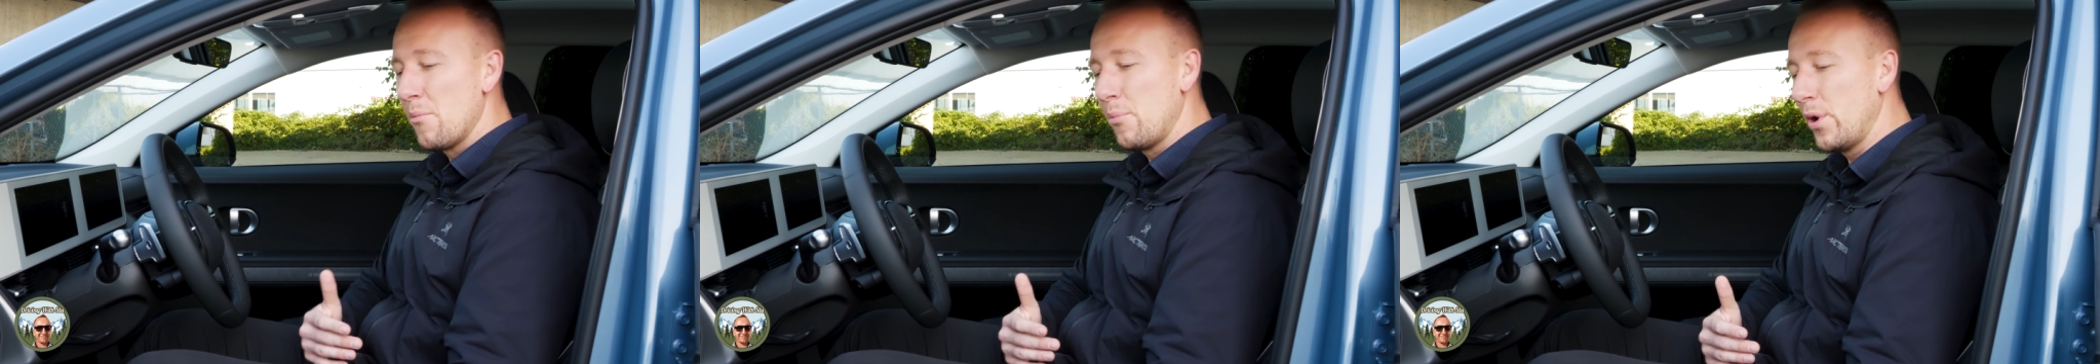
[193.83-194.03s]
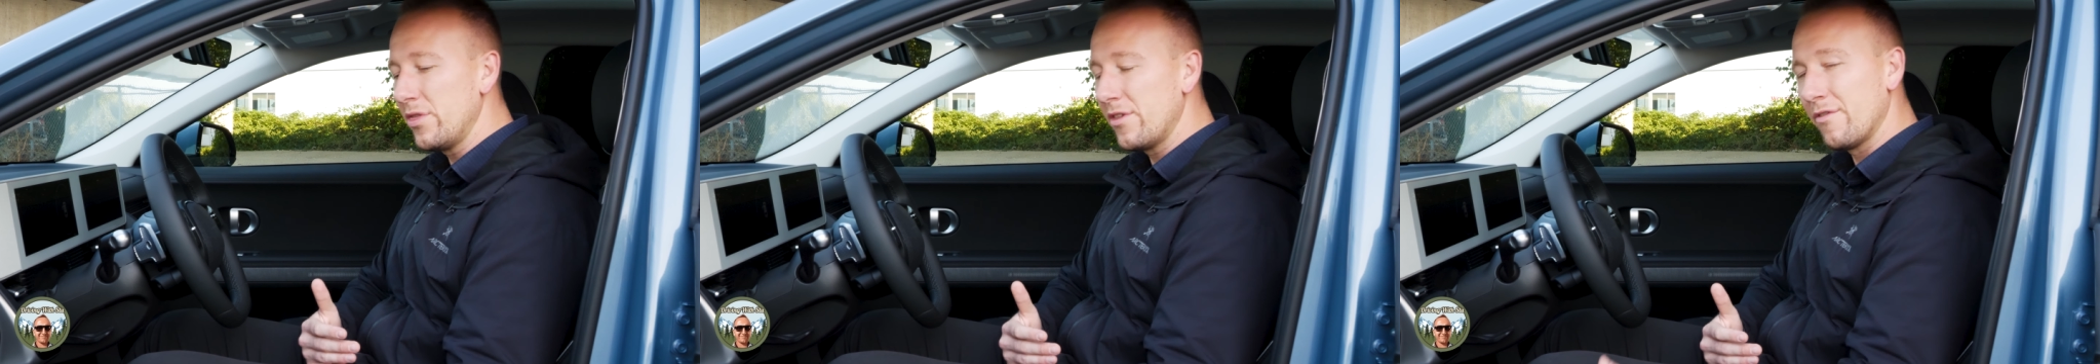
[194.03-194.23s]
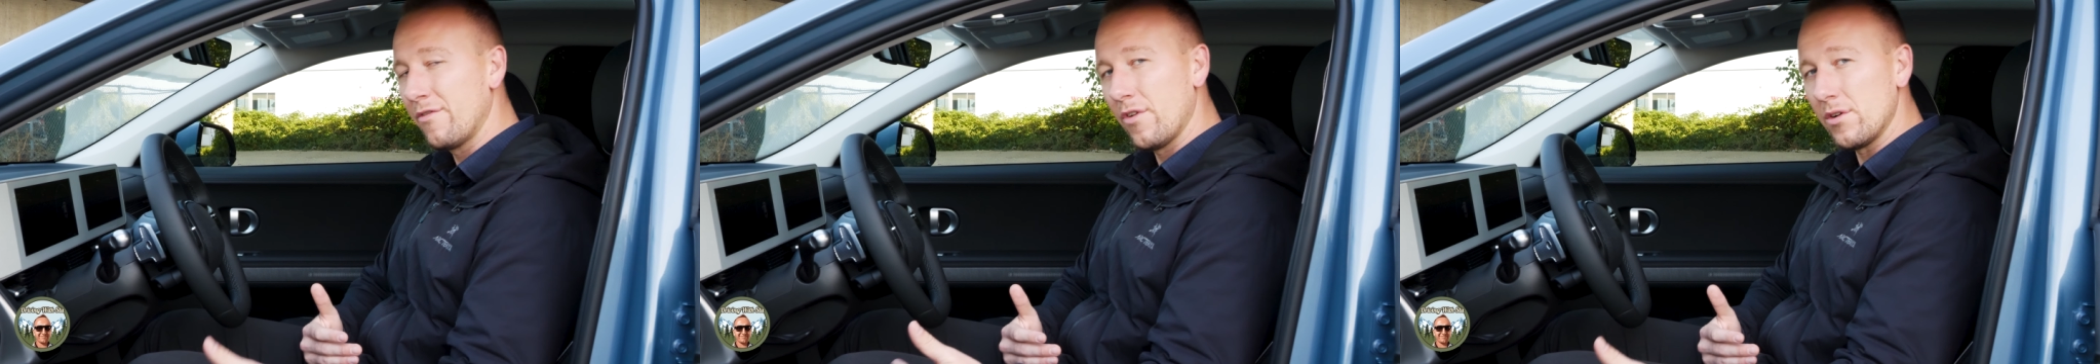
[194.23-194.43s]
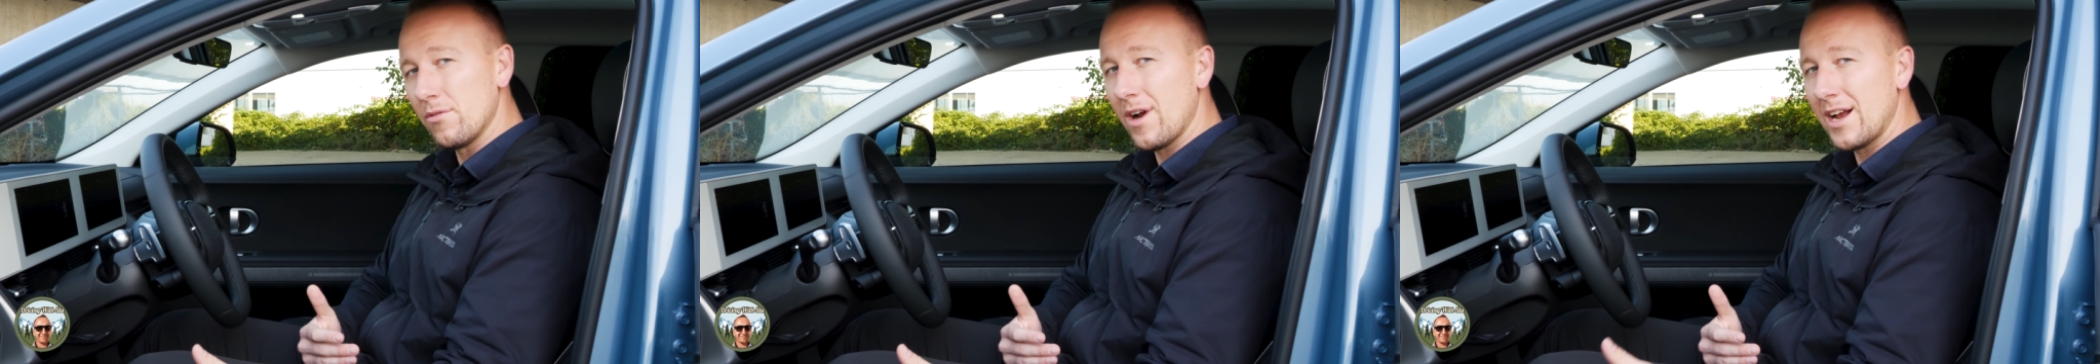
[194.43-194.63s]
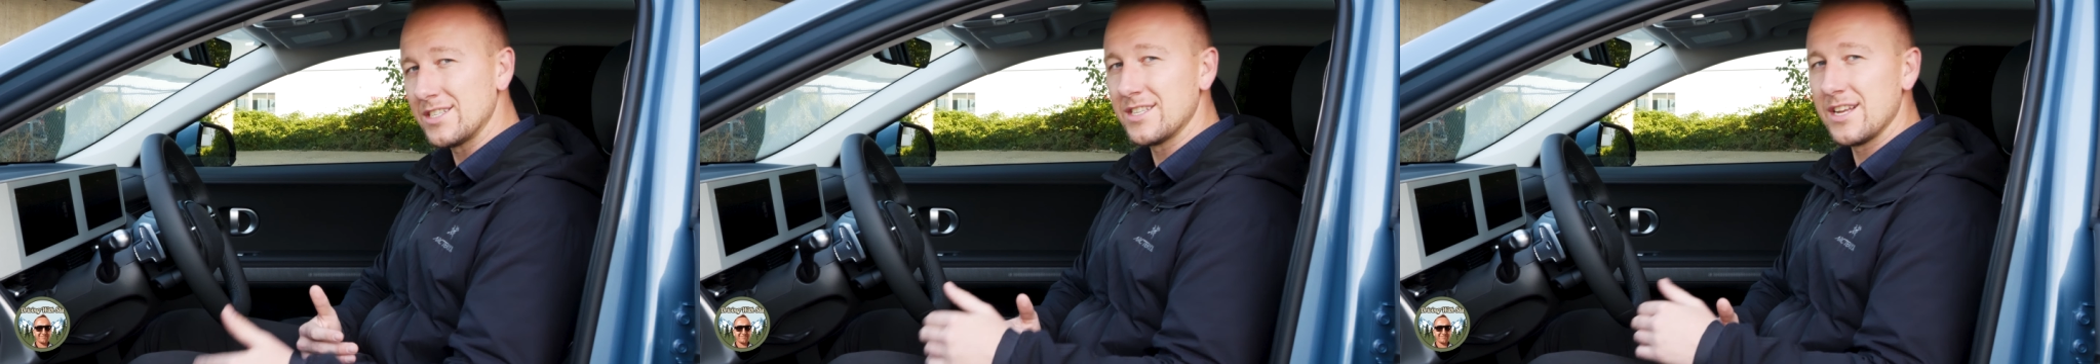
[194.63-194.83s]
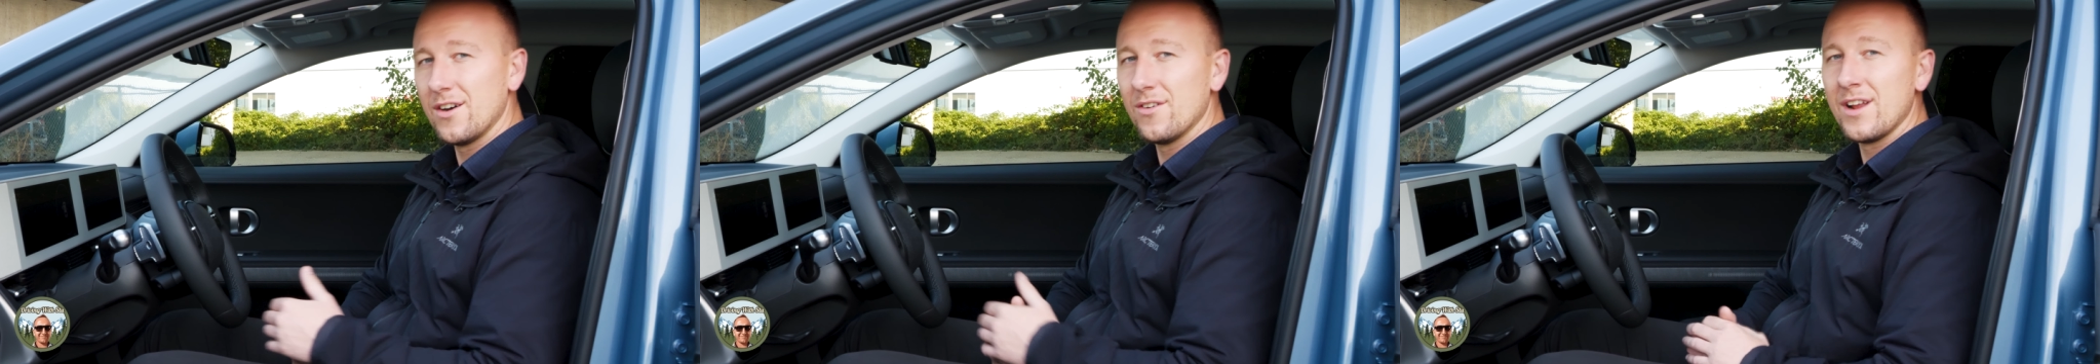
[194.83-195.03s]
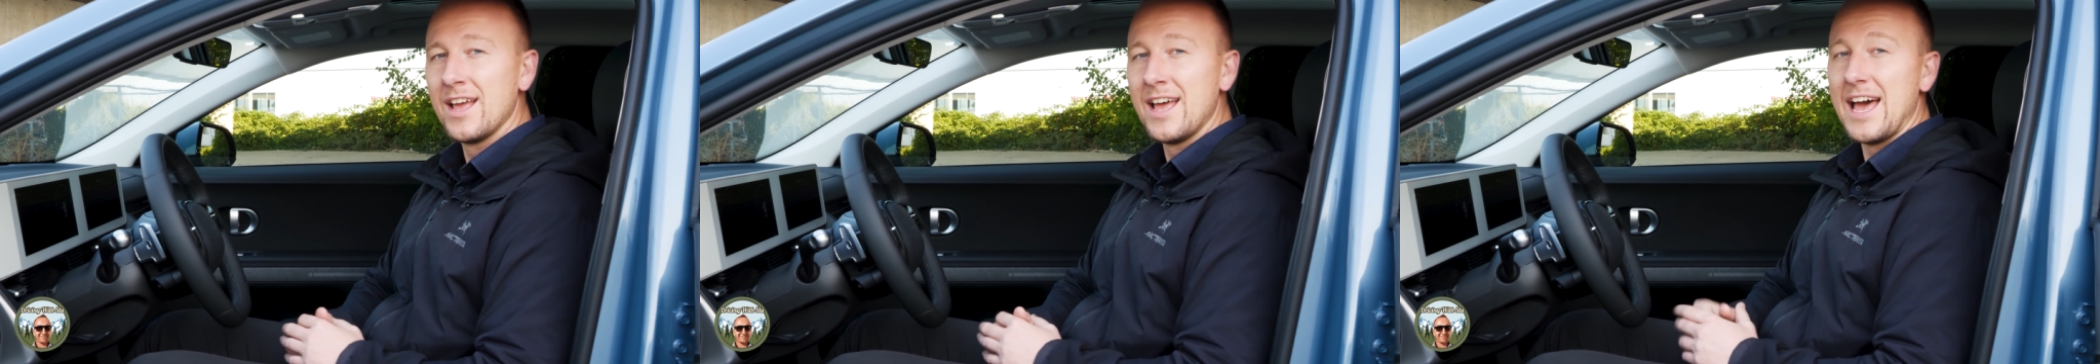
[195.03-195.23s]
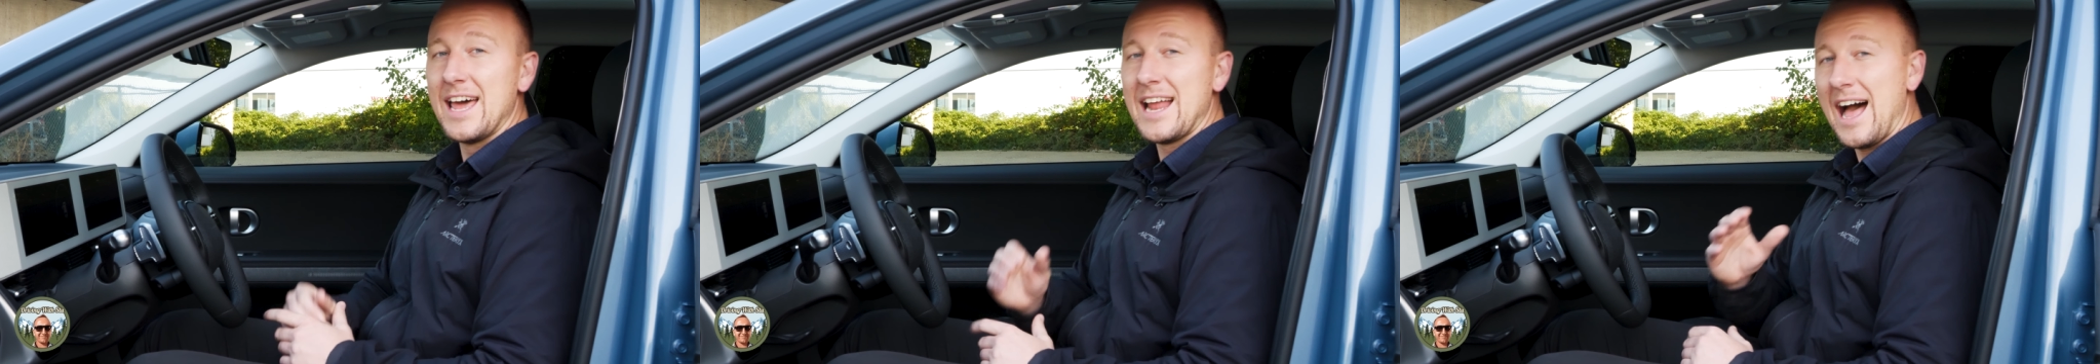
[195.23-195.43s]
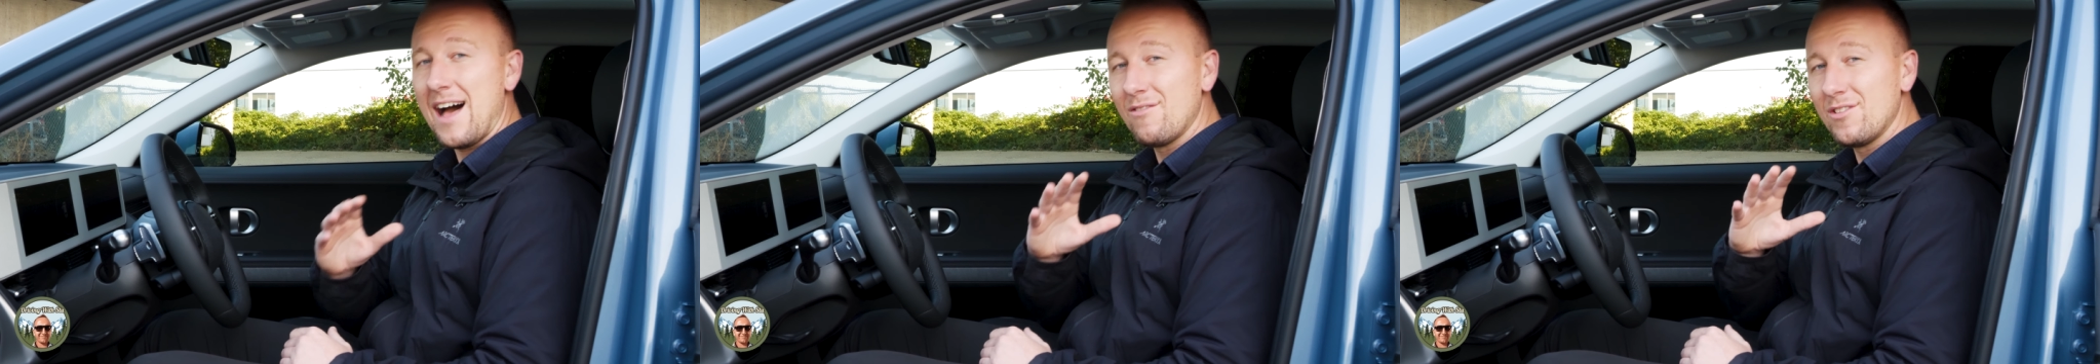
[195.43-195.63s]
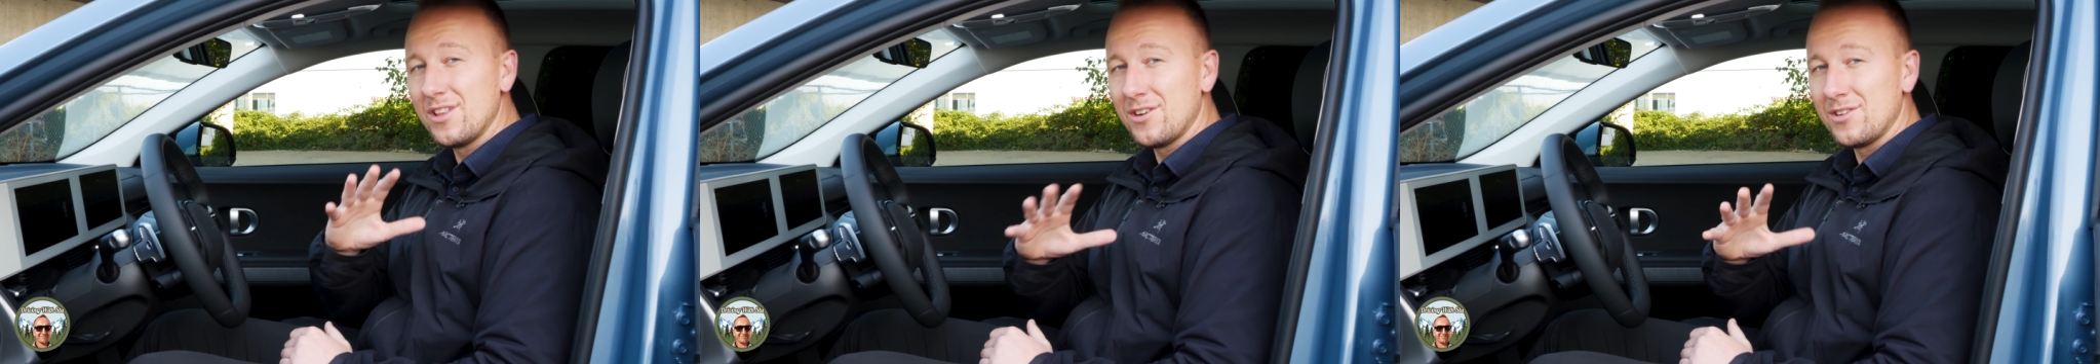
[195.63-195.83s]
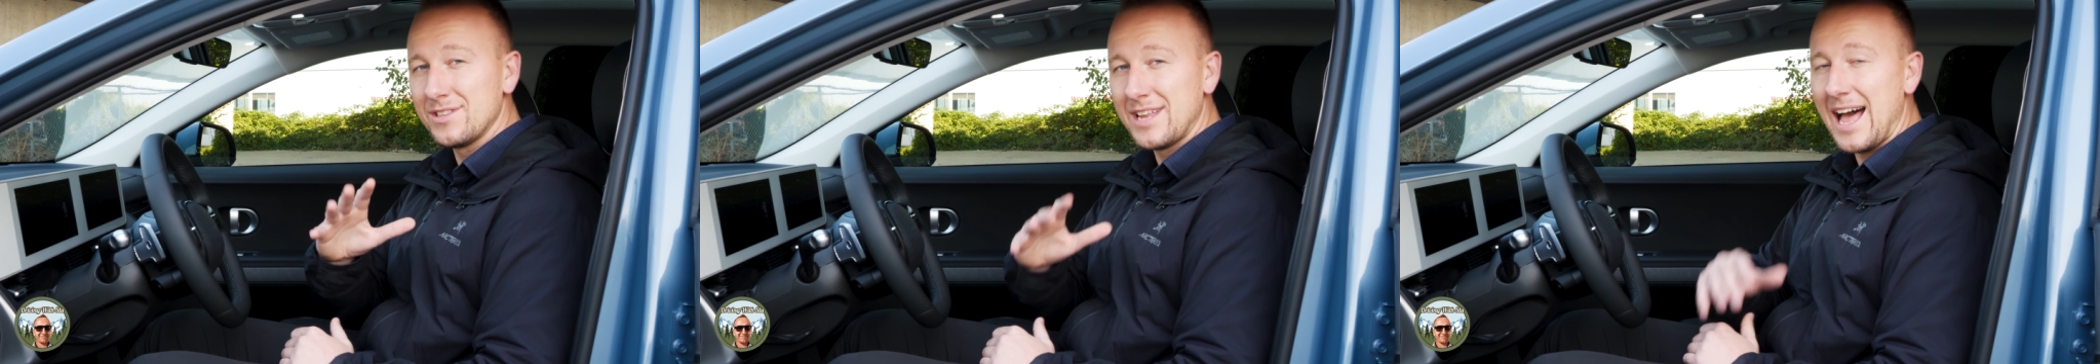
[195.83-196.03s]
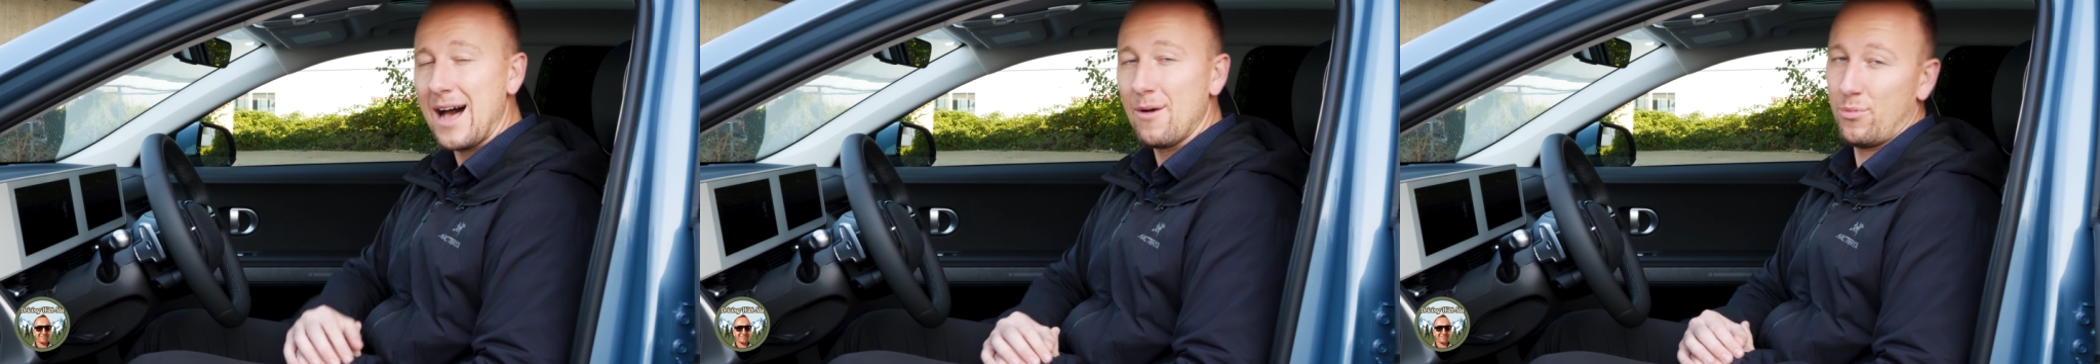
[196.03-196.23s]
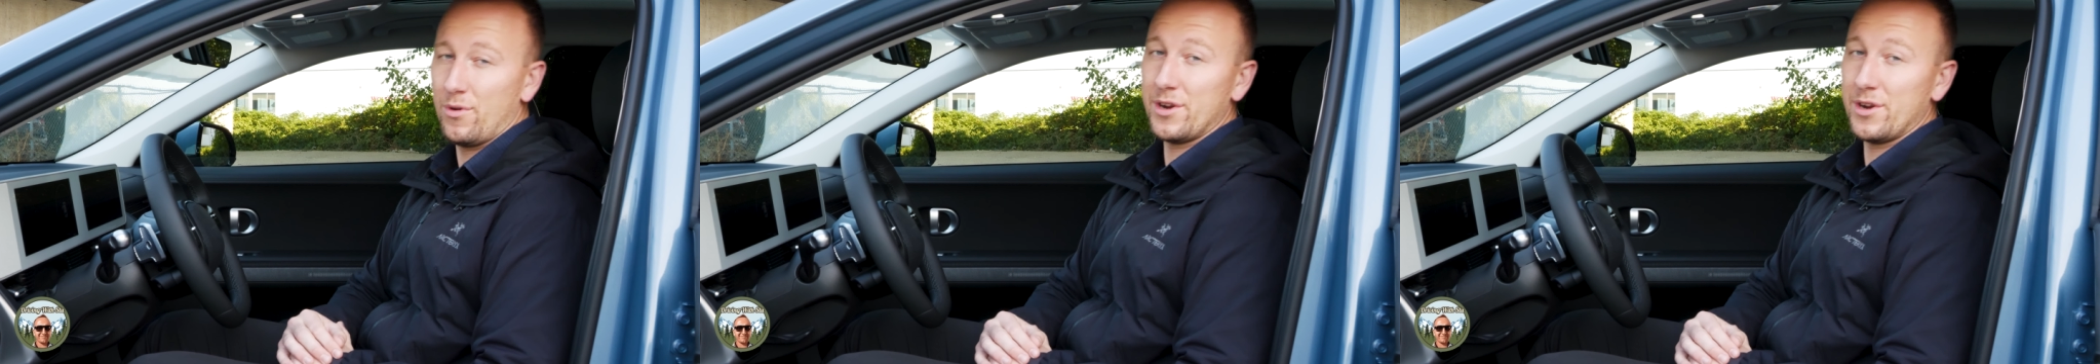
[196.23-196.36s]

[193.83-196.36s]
put the footrest out, and have a little nap